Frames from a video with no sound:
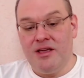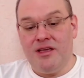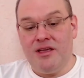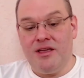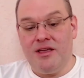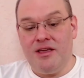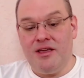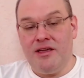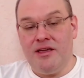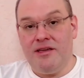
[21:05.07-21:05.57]

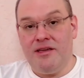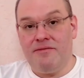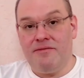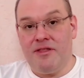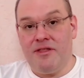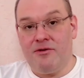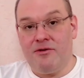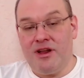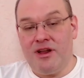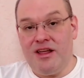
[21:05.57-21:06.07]
If
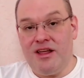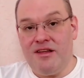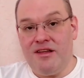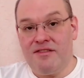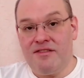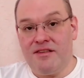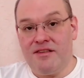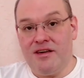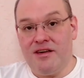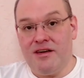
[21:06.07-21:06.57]
there
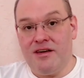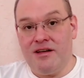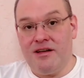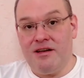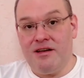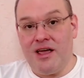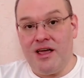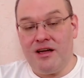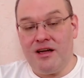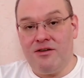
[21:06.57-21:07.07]
is a
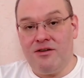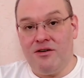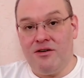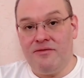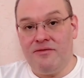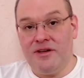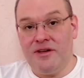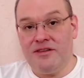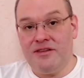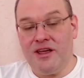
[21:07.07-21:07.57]
lack
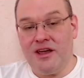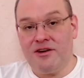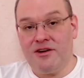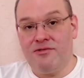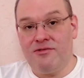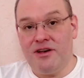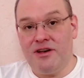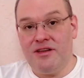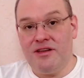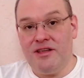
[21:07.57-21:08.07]
of
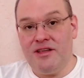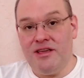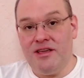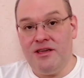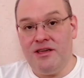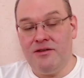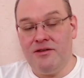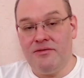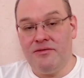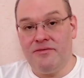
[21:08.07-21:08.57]

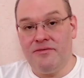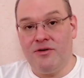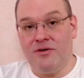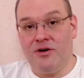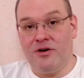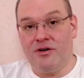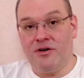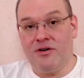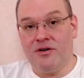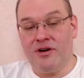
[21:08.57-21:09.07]
integrity
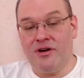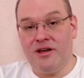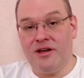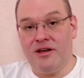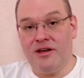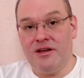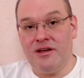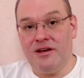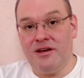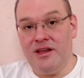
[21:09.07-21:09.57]
for
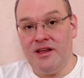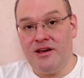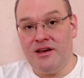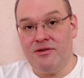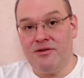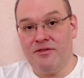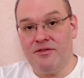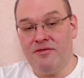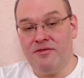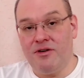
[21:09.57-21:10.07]
uh,
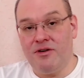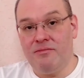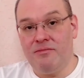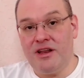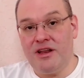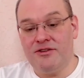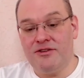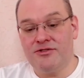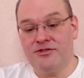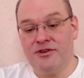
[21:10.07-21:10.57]
leaders, for
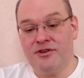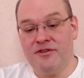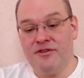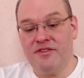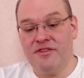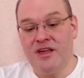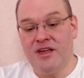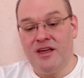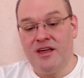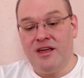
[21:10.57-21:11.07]

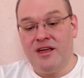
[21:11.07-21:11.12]
managers,